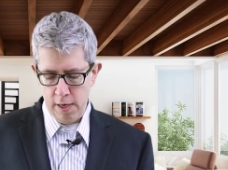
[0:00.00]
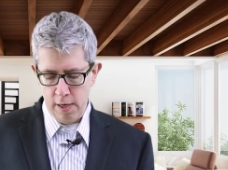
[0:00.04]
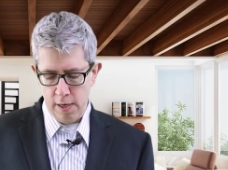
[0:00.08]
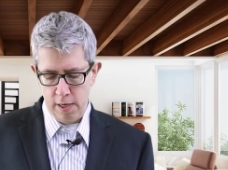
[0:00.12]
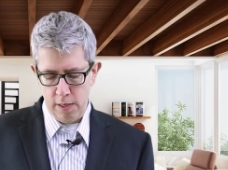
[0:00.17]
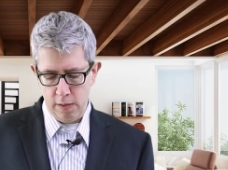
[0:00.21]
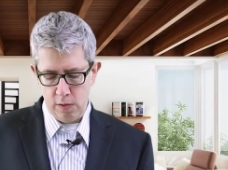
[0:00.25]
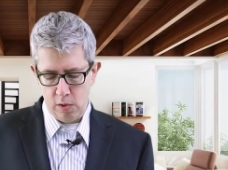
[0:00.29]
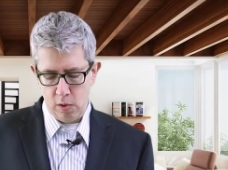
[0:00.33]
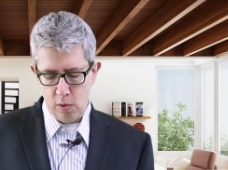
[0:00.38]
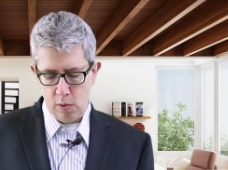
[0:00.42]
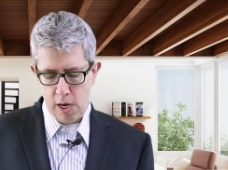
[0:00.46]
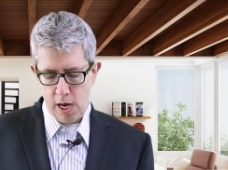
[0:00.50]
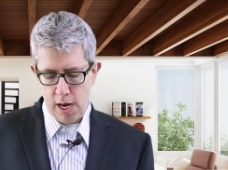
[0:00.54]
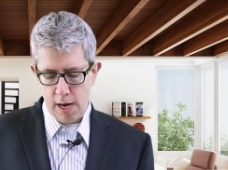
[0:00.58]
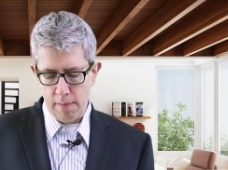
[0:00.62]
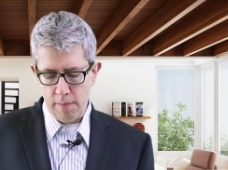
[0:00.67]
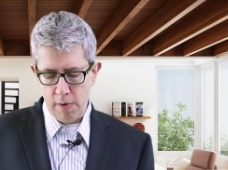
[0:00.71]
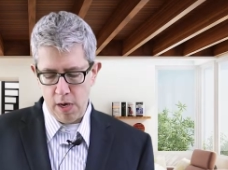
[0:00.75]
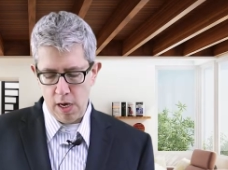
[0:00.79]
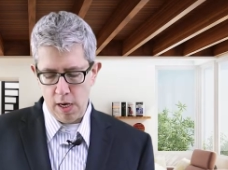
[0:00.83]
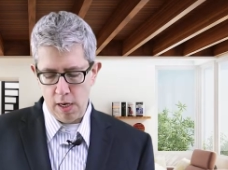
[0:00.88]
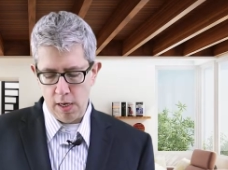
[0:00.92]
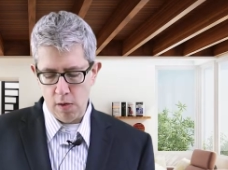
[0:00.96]
is to
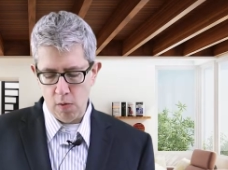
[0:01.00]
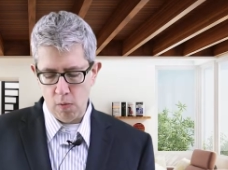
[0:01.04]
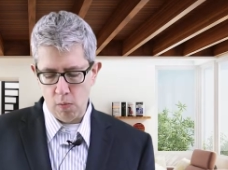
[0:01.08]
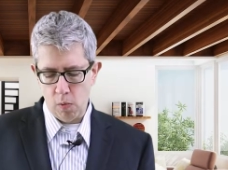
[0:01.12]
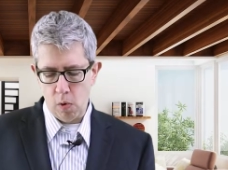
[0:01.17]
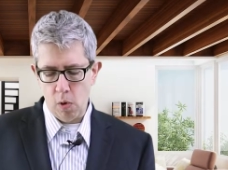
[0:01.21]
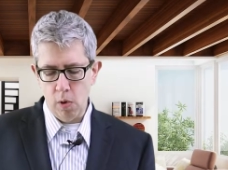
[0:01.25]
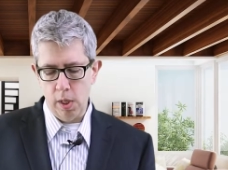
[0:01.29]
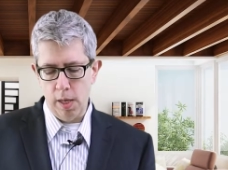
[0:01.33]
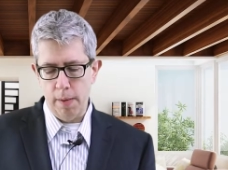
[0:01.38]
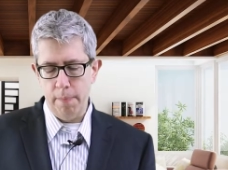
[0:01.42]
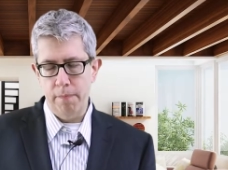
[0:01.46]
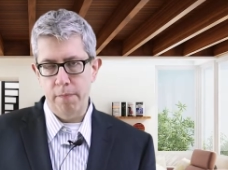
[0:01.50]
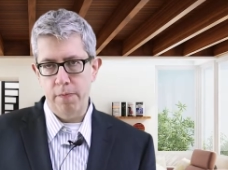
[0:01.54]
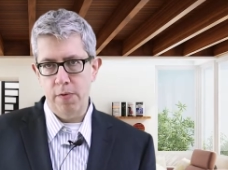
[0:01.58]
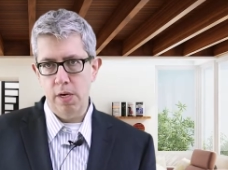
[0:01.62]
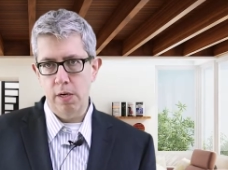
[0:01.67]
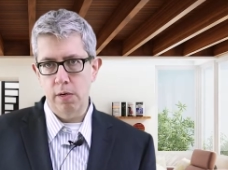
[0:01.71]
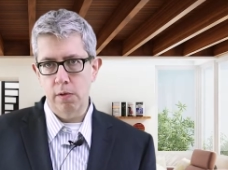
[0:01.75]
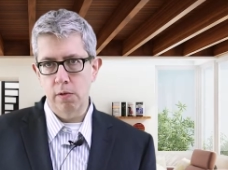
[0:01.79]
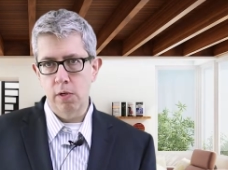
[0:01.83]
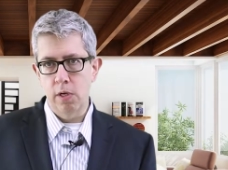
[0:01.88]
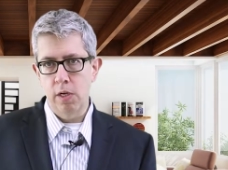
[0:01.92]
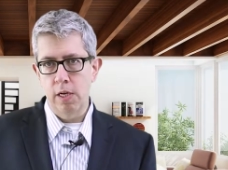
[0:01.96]
have a Rollup
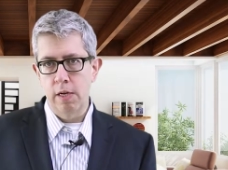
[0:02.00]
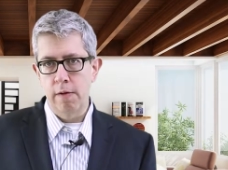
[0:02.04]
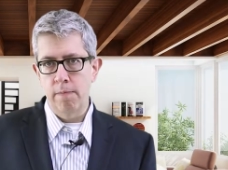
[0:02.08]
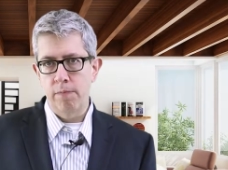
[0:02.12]
Field.